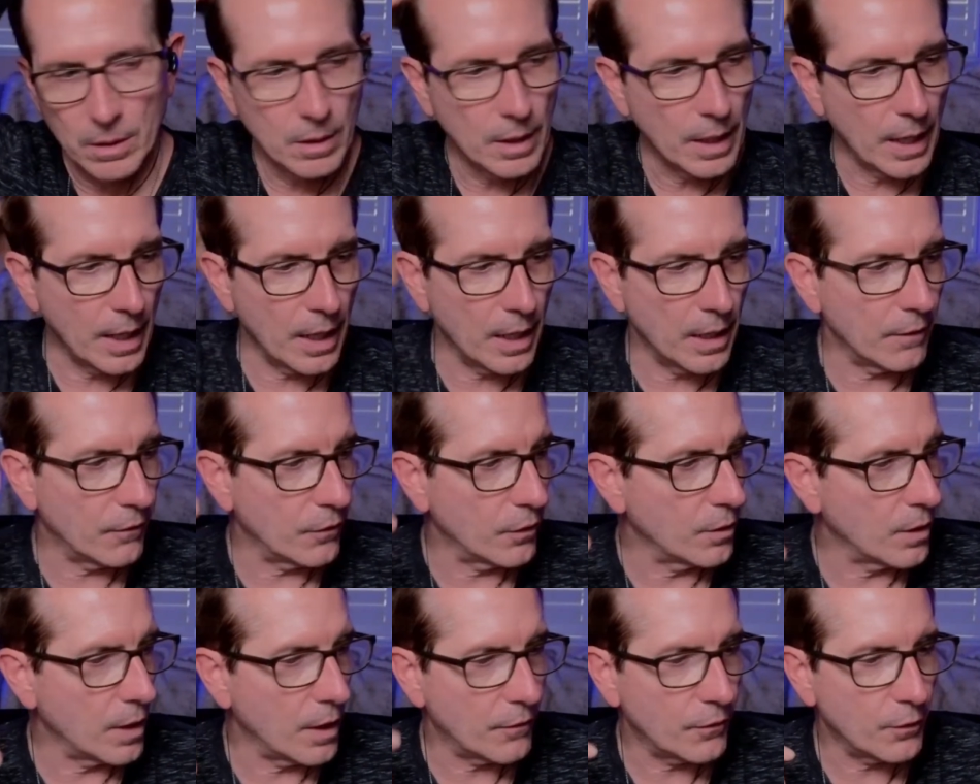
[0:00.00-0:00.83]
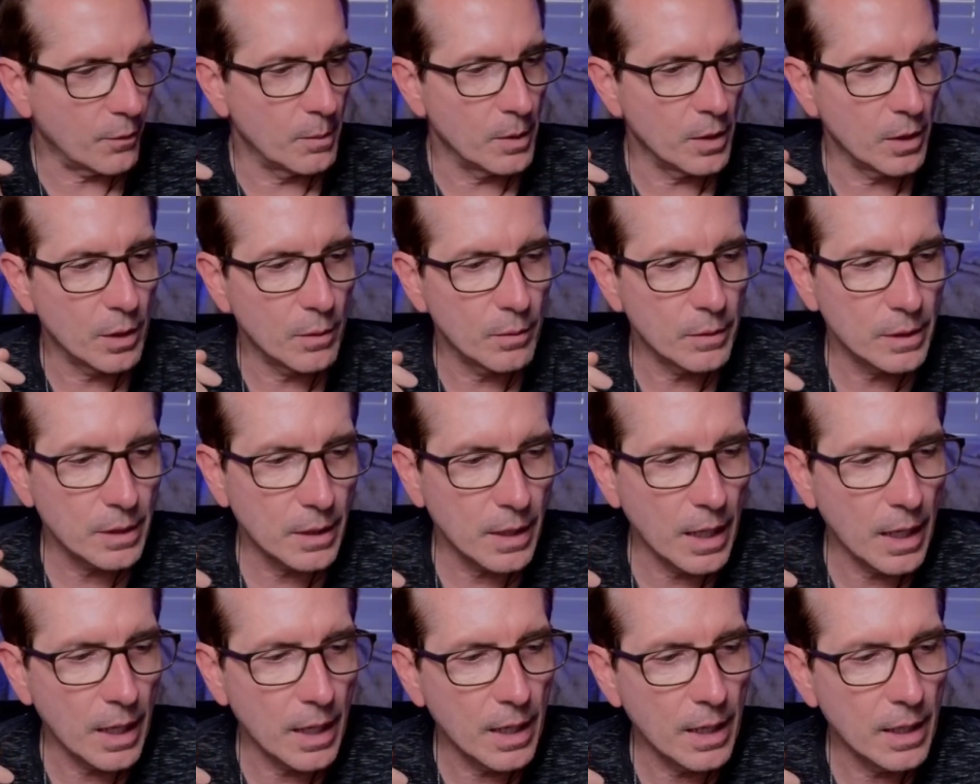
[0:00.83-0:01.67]
And if you're not familiar with the
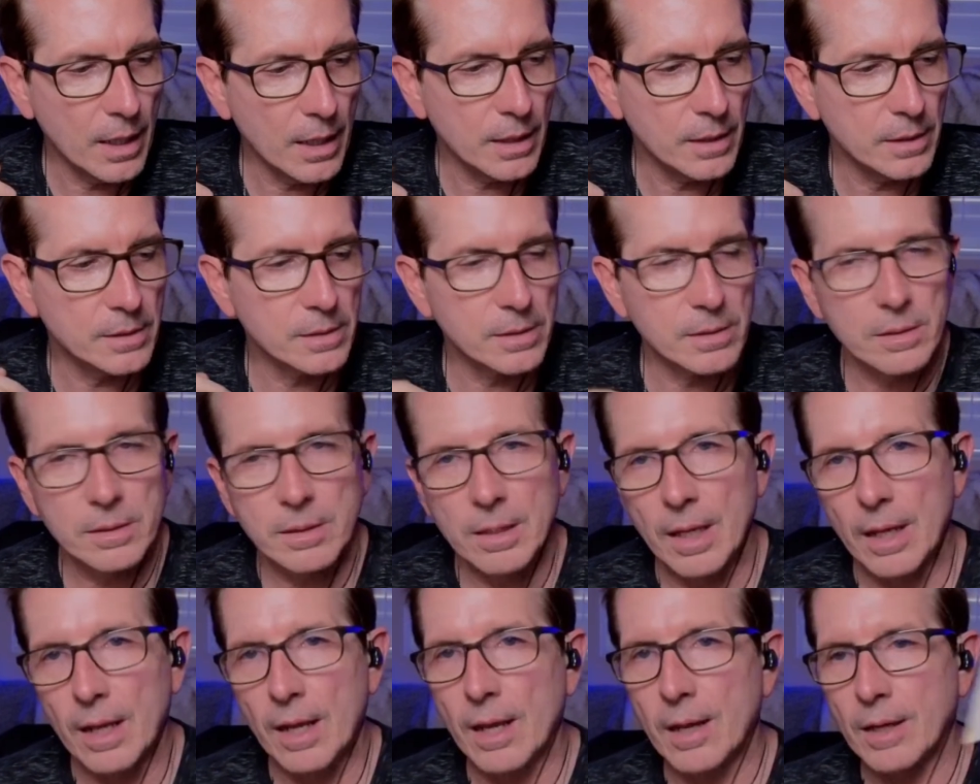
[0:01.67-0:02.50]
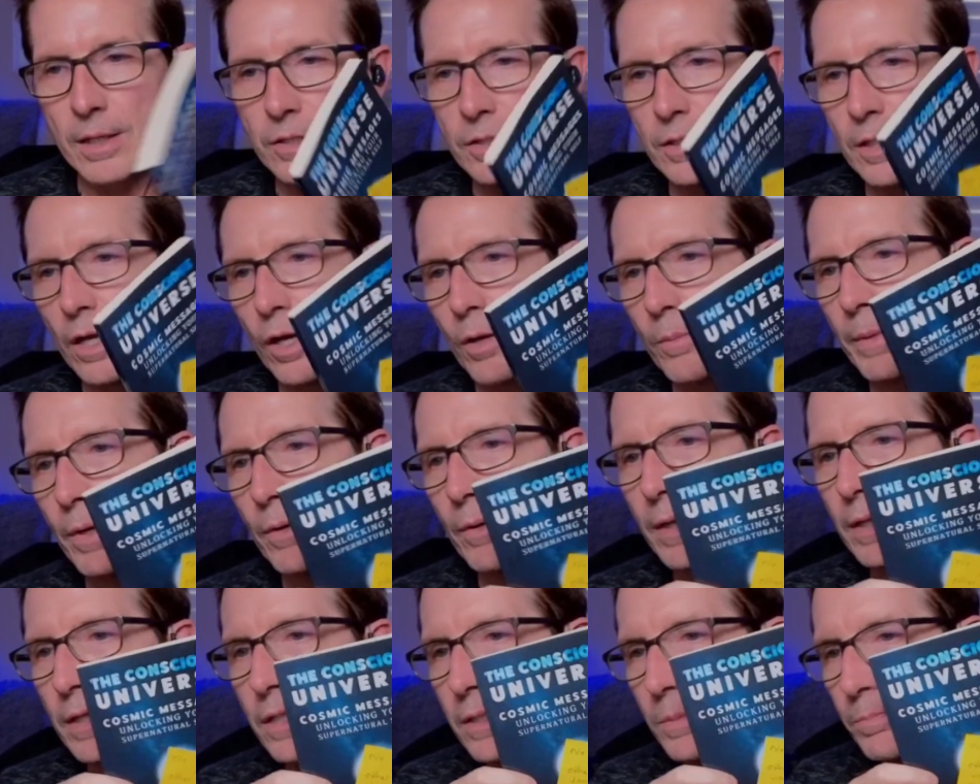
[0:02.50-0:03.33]
guides, they actually helped me
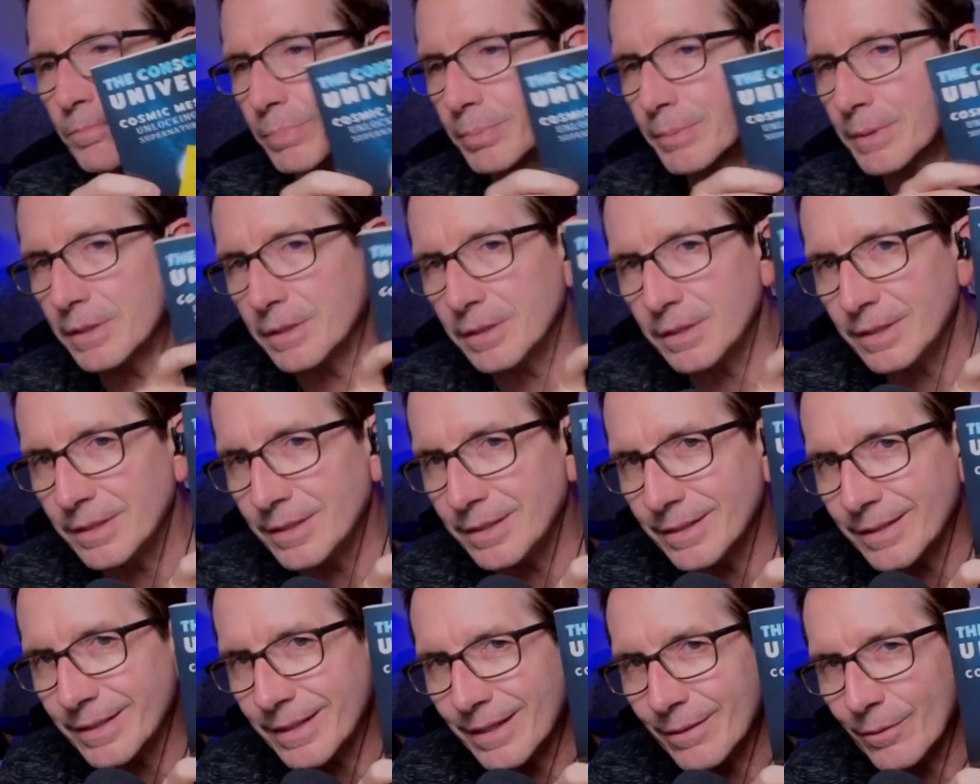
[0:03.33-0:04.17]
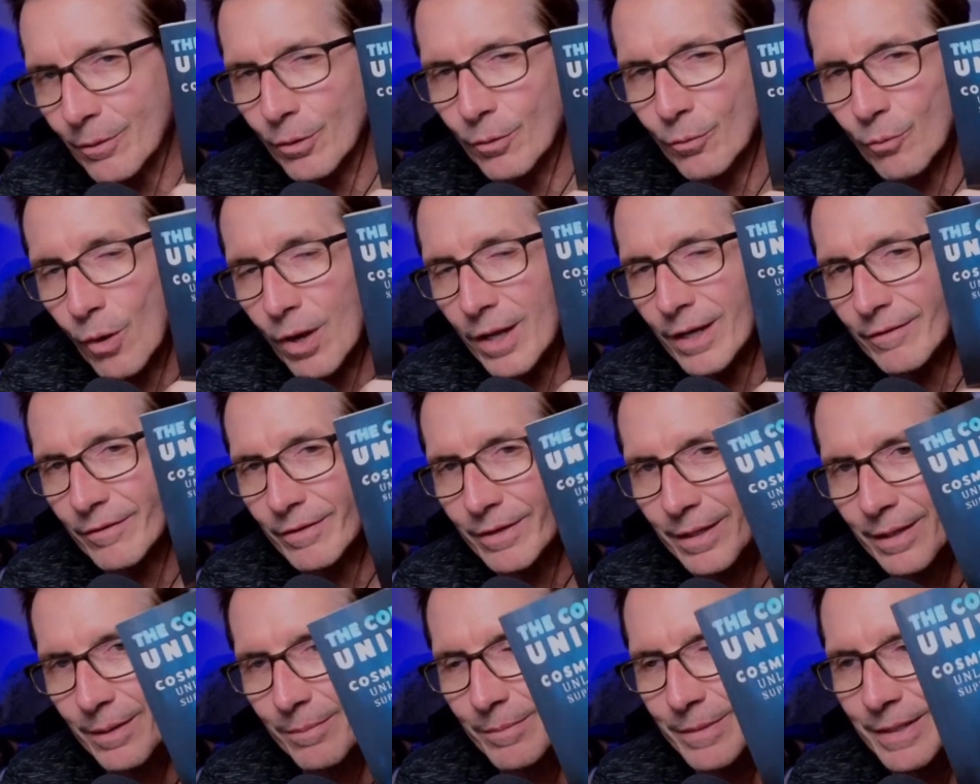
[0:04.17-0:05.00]
write this book. Well, one of
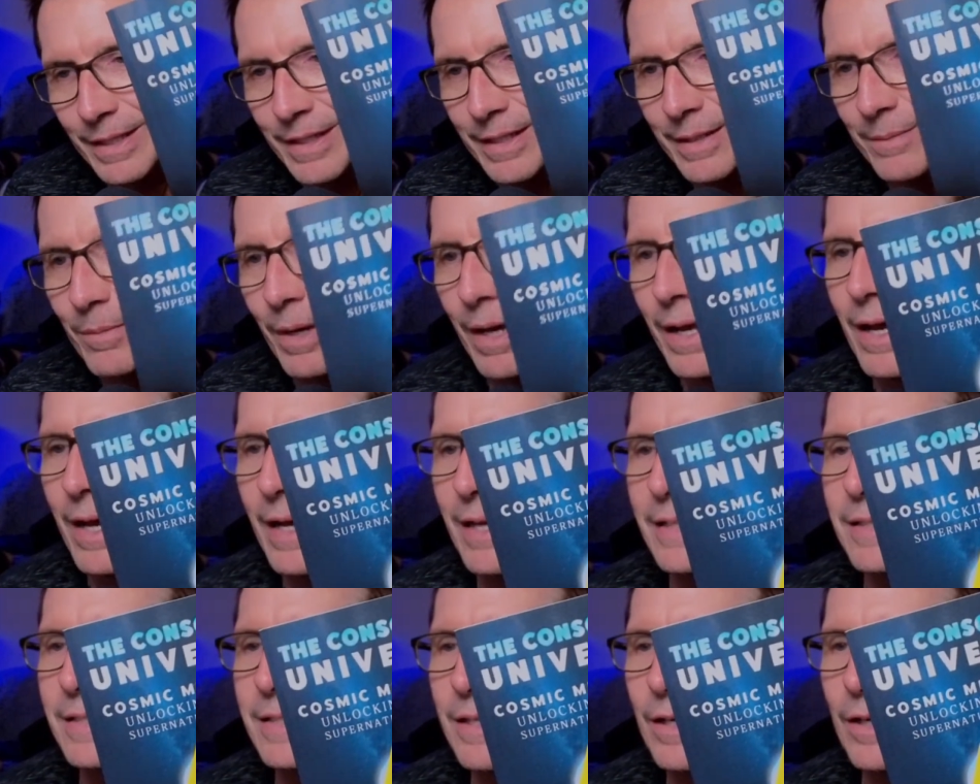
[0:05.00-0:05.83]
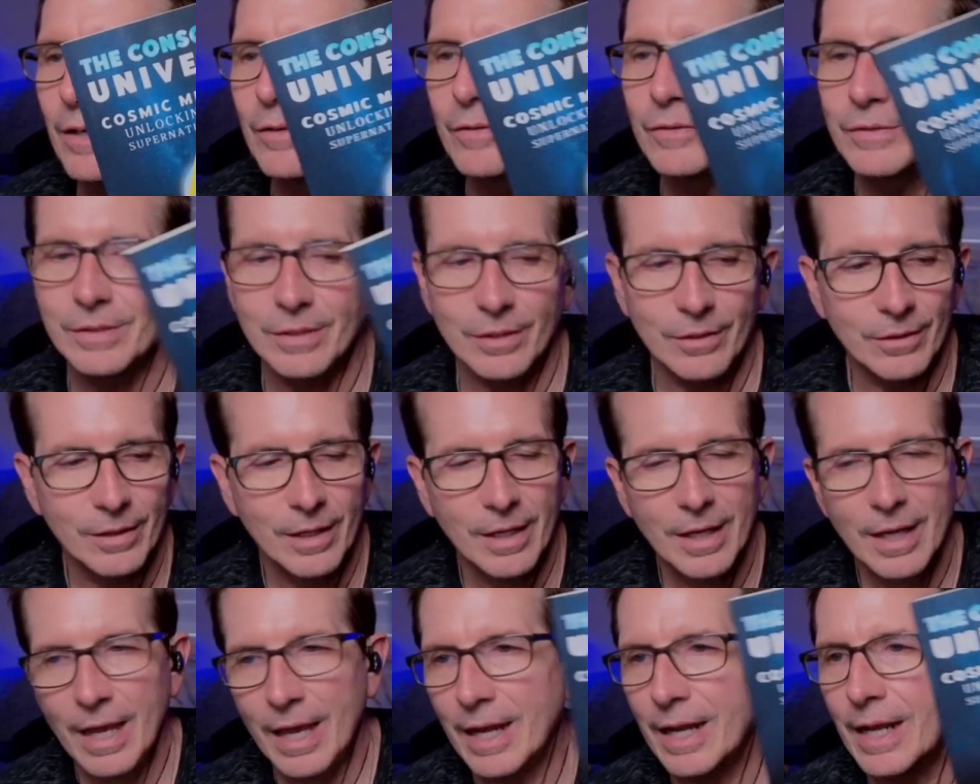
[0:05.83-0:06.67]
them did, My Highest Self. So,
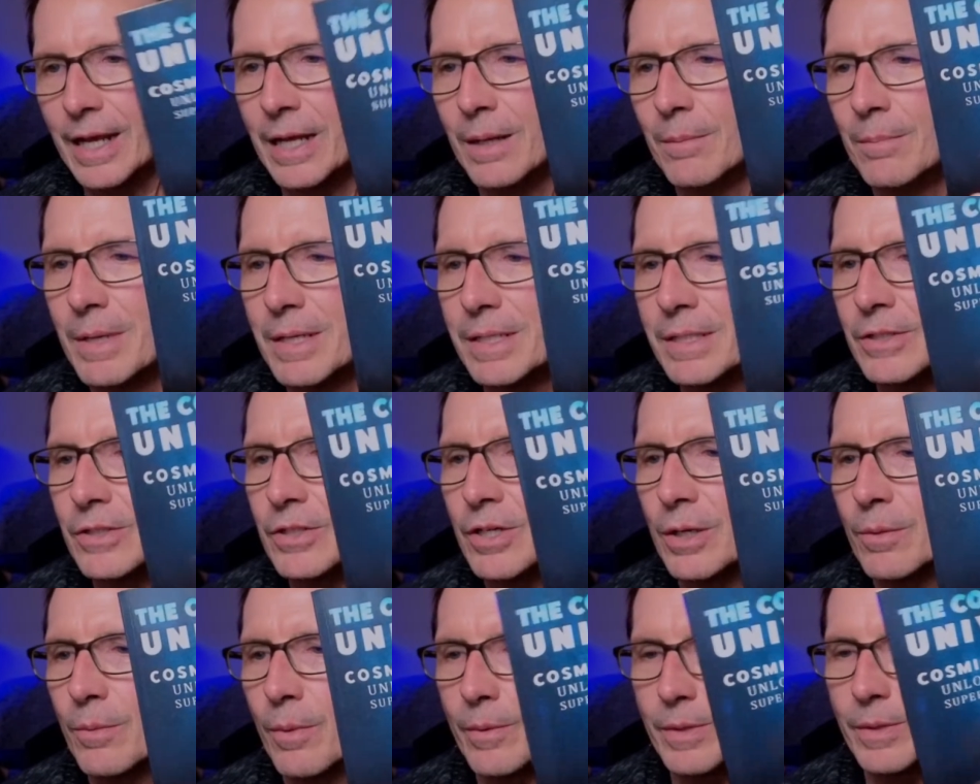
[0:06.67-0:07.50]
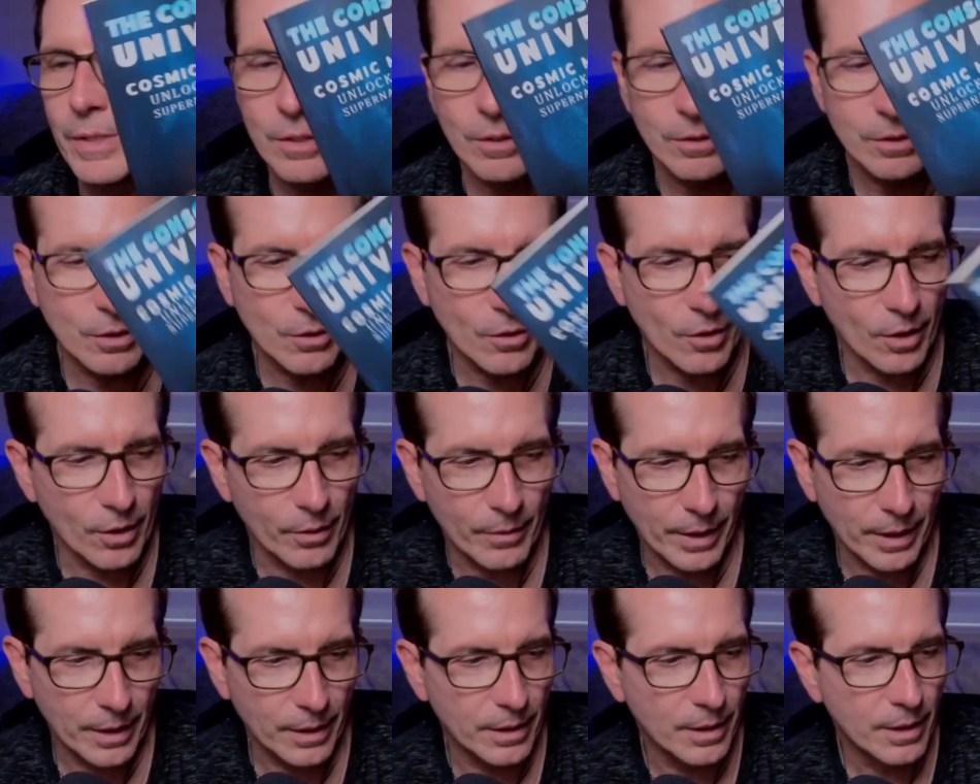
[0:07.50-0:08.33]
and I got a message here when we start the card
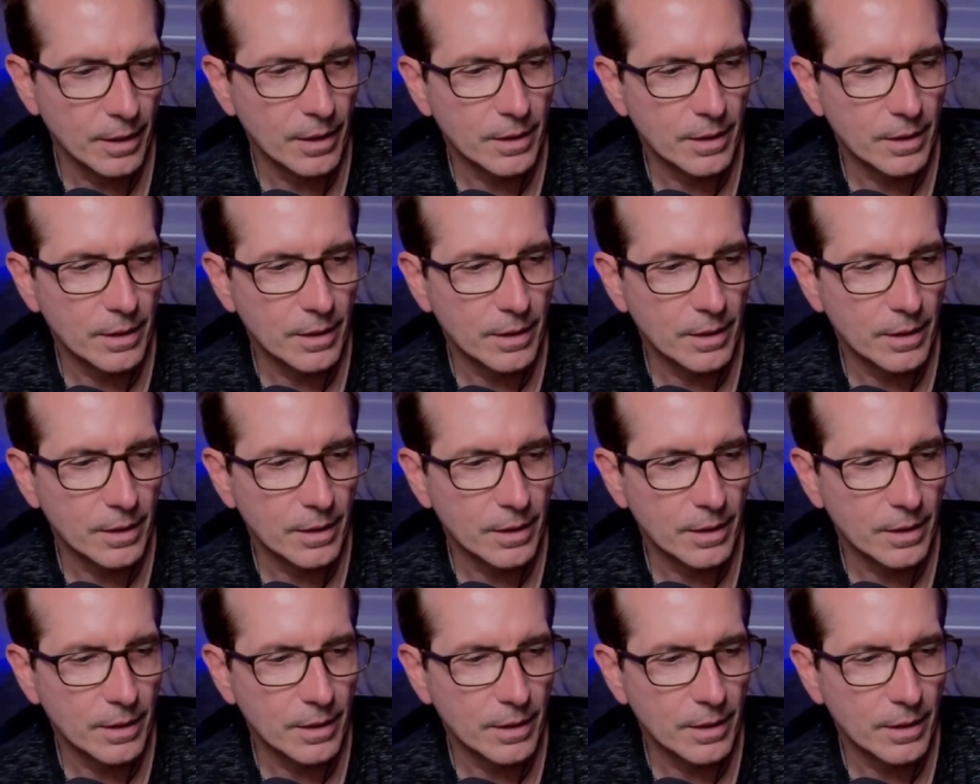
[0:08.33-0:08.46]
read.